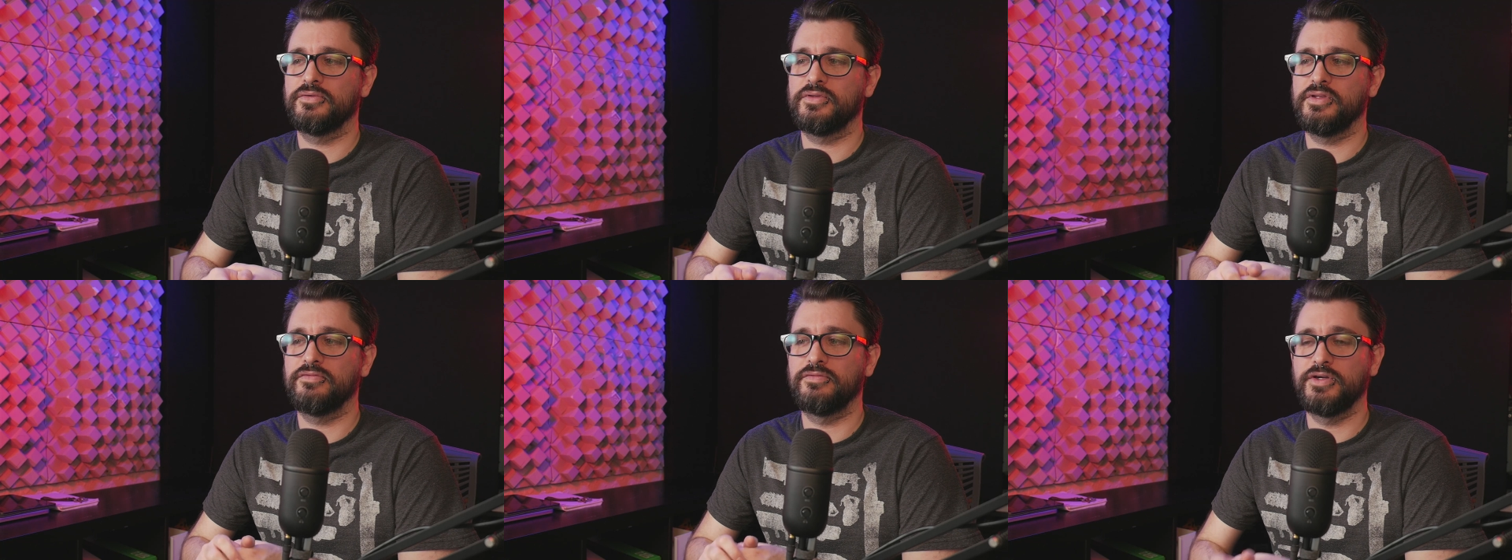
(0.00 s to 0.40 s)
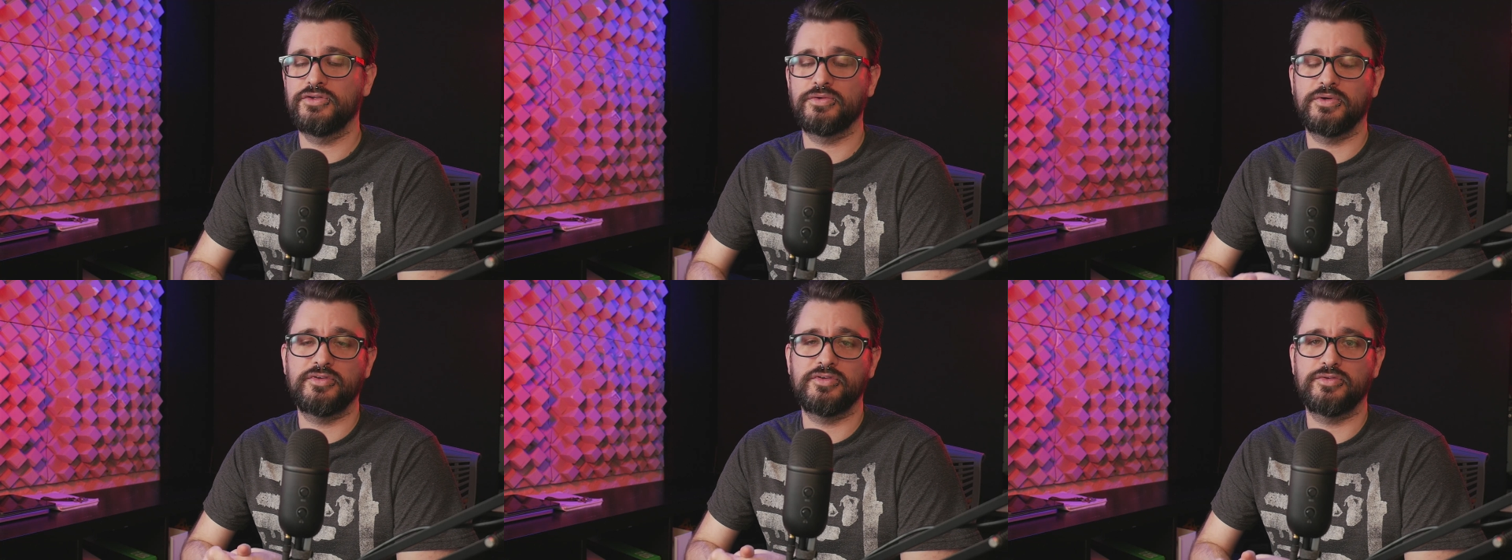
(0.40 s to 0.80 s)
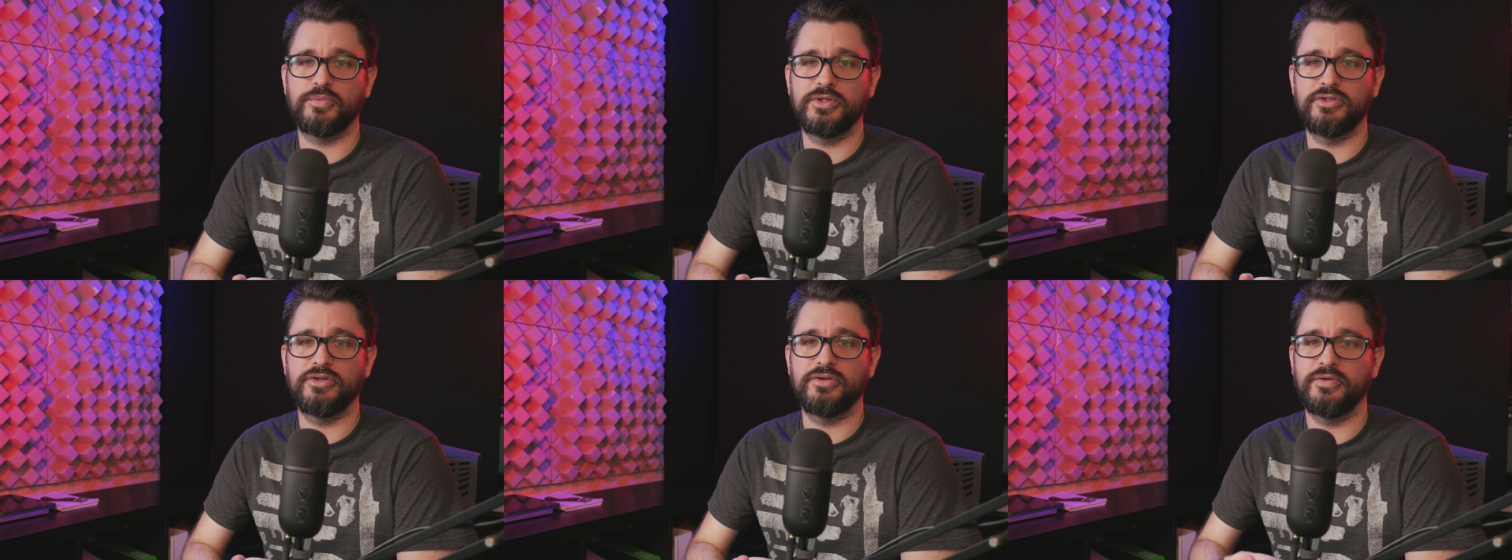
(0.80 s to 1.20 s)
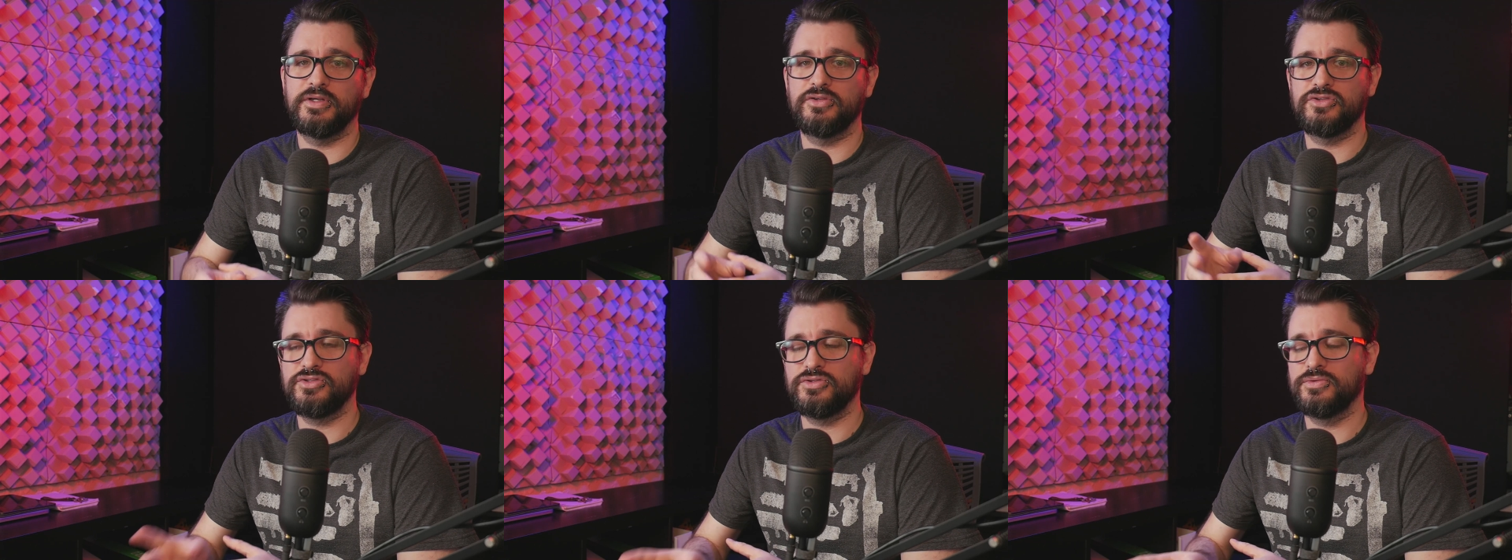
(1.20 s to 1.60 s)
the resources window
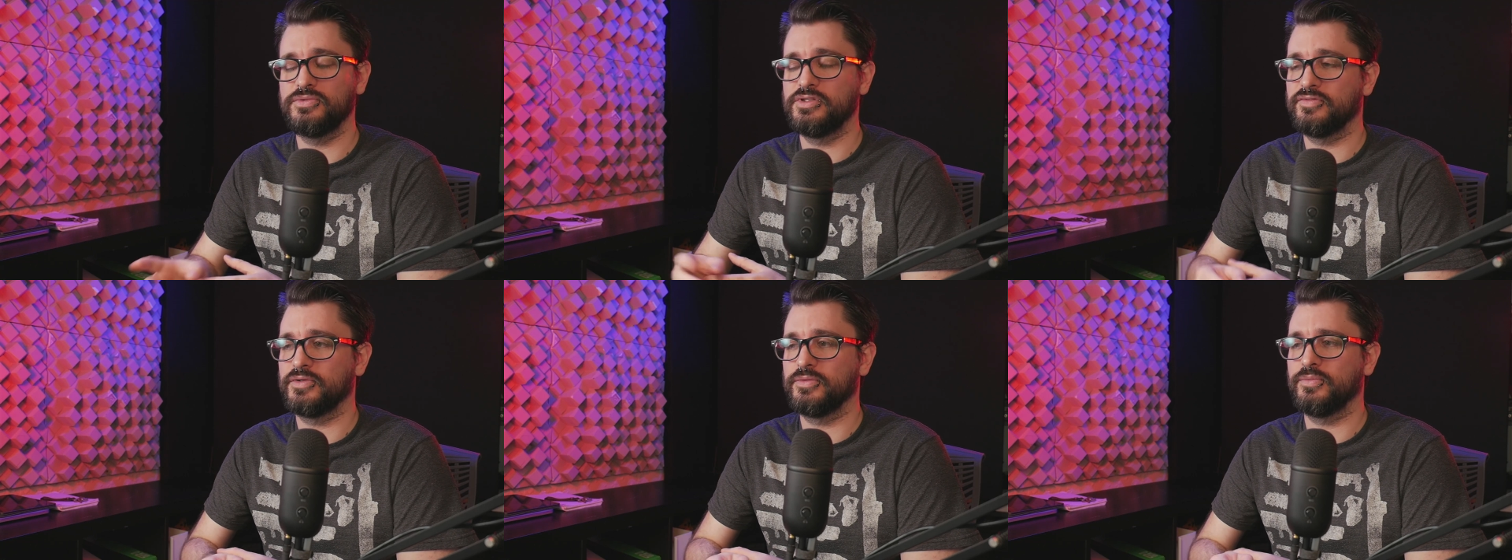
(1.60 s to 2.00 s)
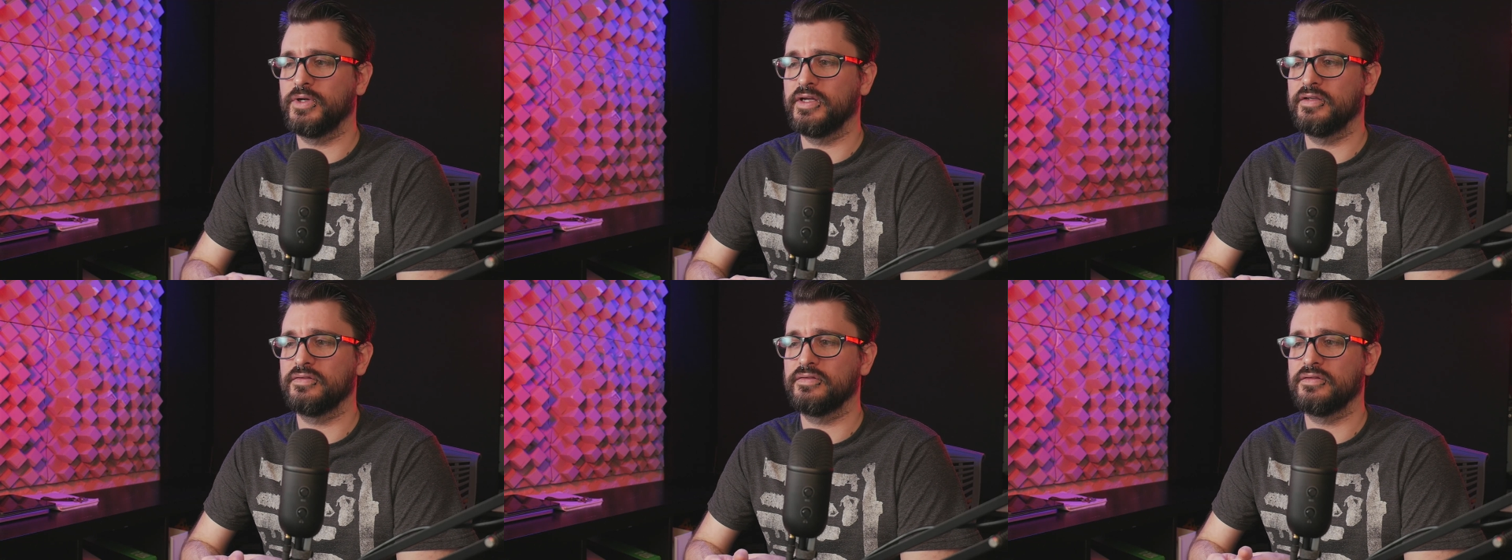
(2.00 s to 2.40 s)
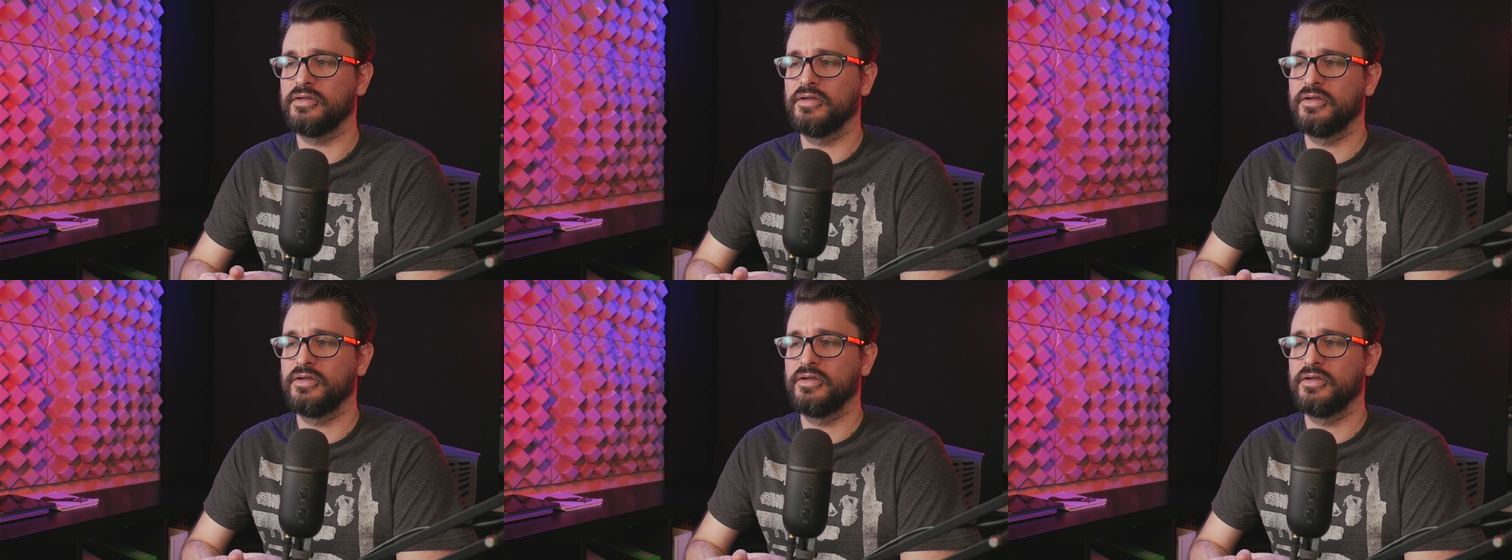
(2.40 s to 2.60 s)
in two different ways.